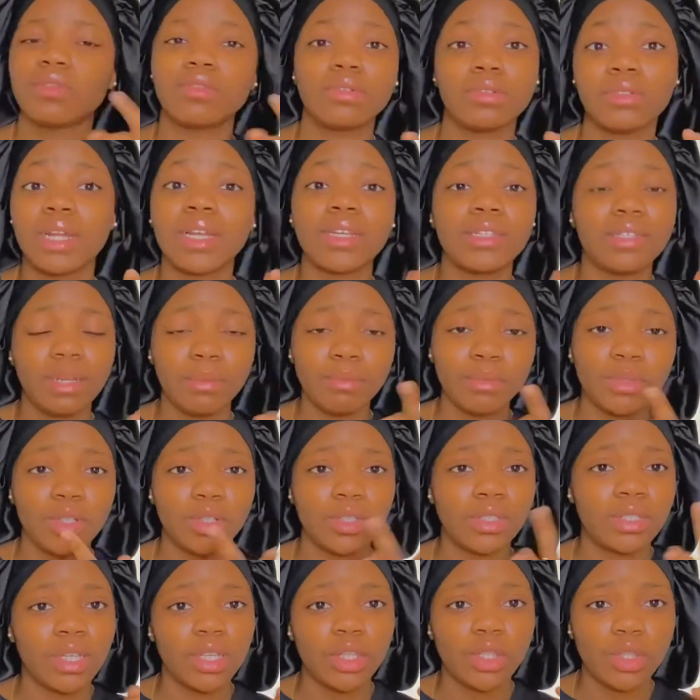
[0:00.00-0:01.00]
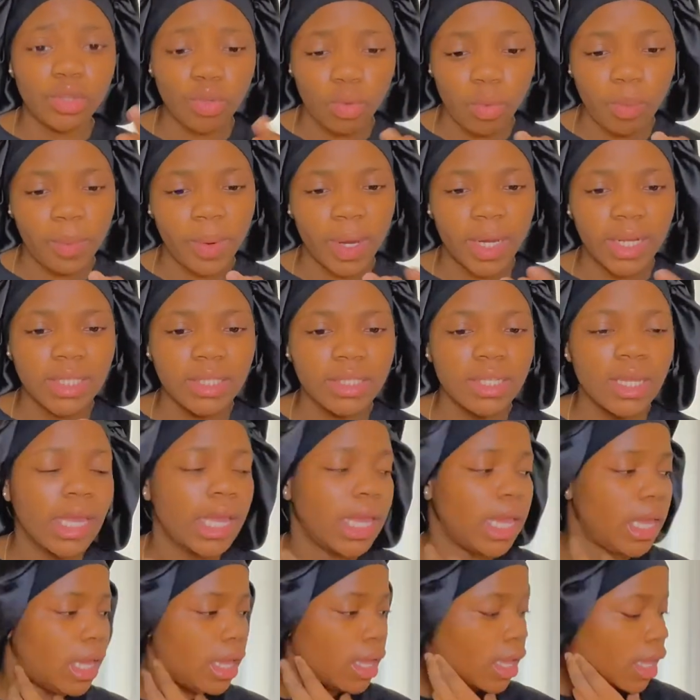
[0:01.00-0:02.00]
Like, let me just say two pants.
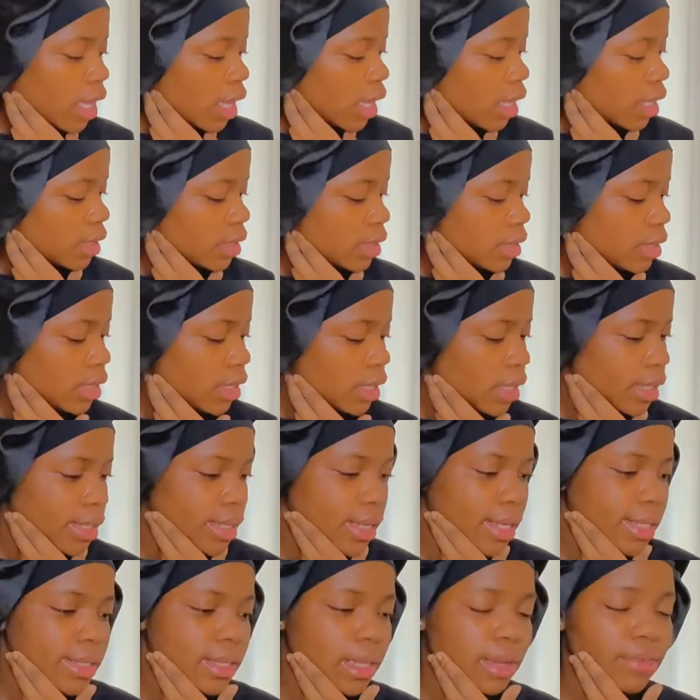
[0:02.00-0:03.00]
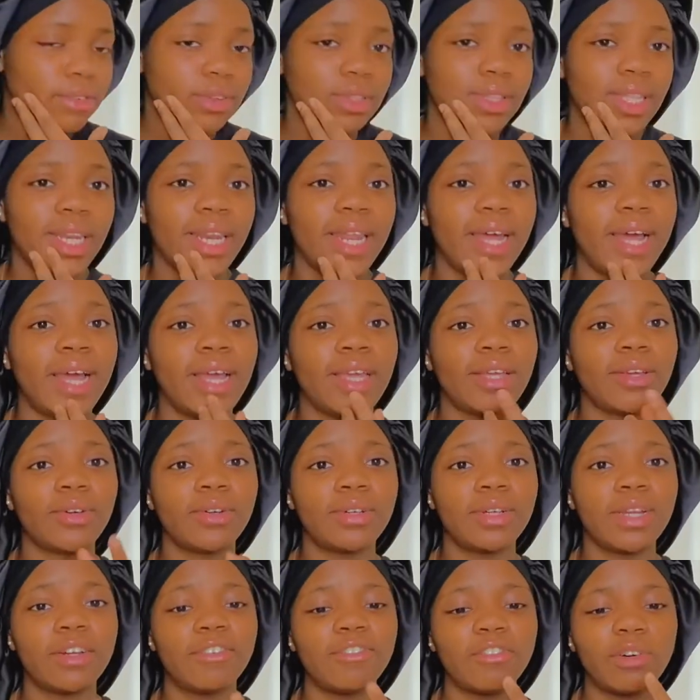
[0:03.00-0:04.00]
And yeah, that's everything that I
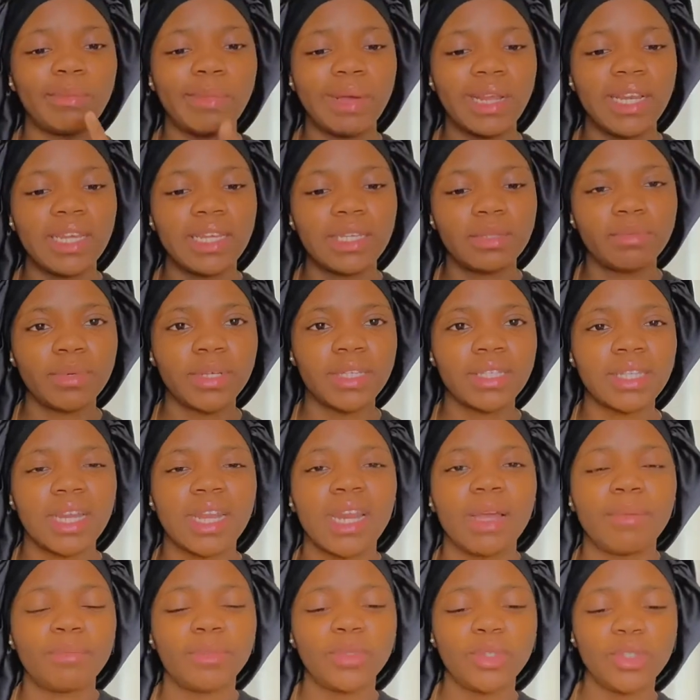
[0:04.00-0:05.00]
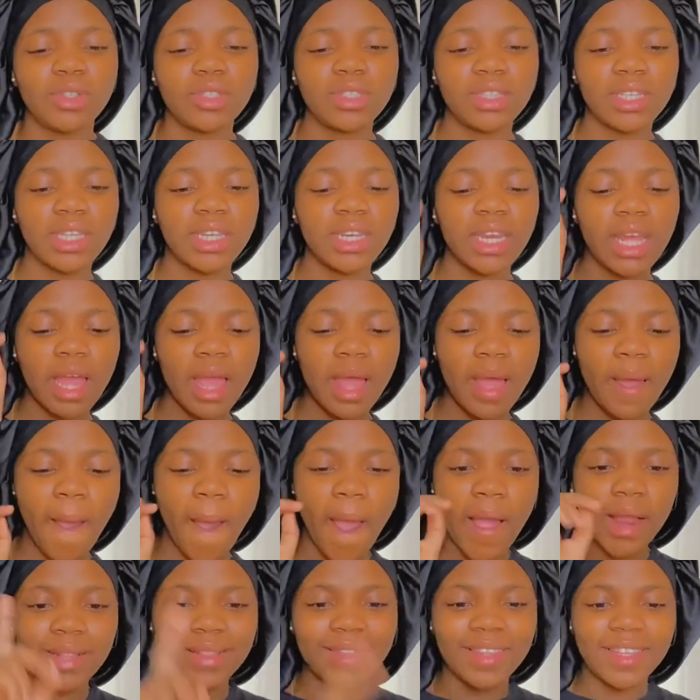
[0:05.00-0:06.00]
ordered from AliExpress. And I'm using
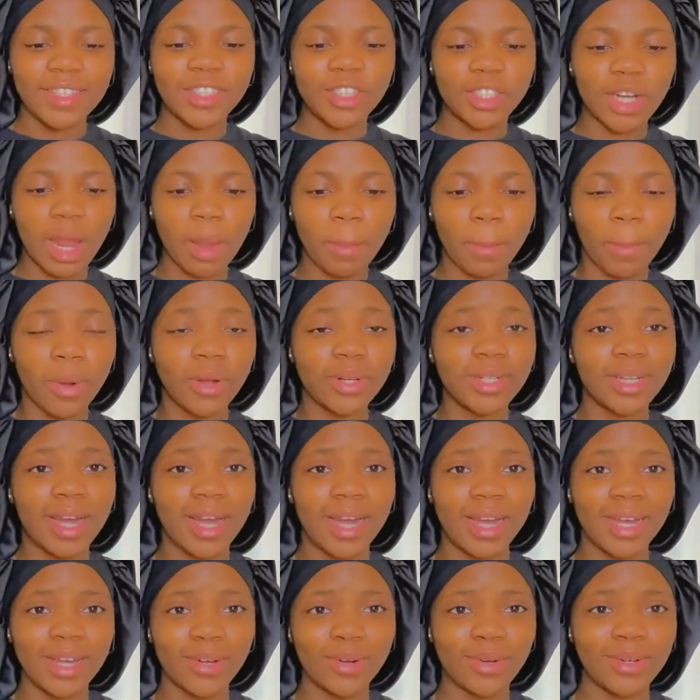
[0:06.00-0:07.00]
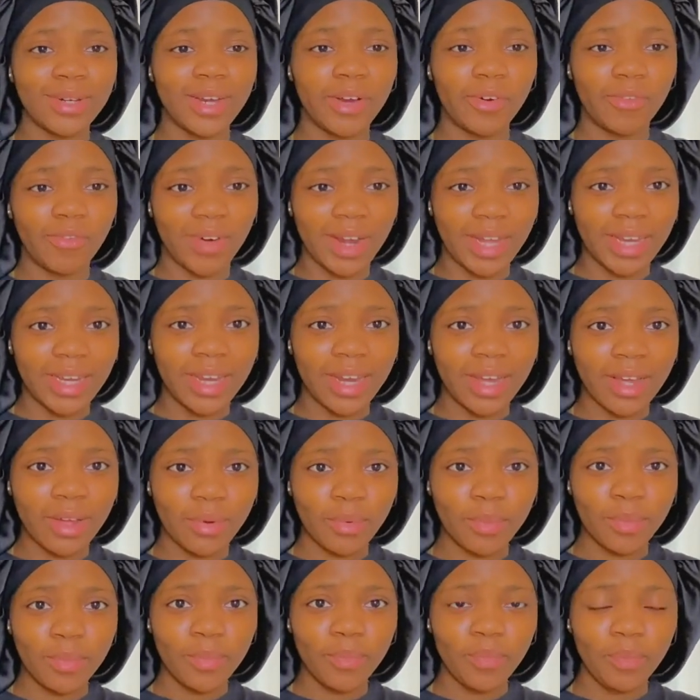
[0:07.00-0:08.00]
the tripod that I ordered right
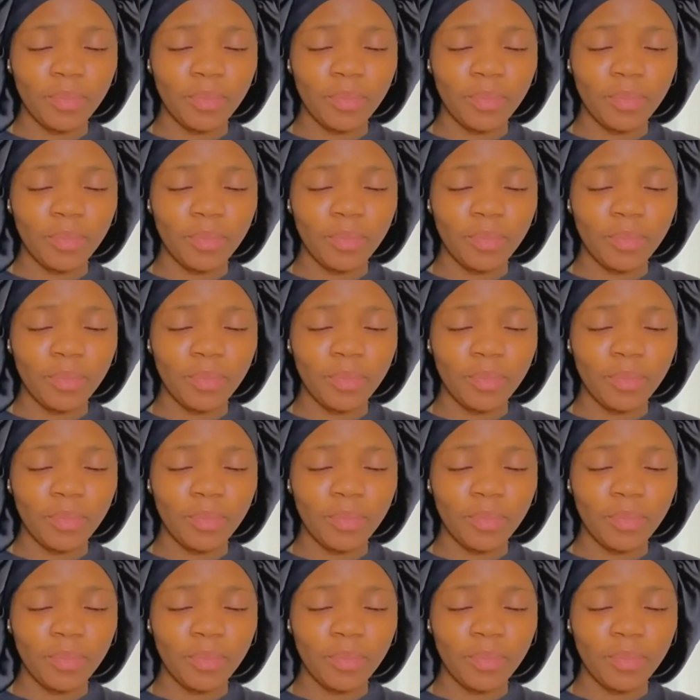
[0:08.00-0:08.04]
now.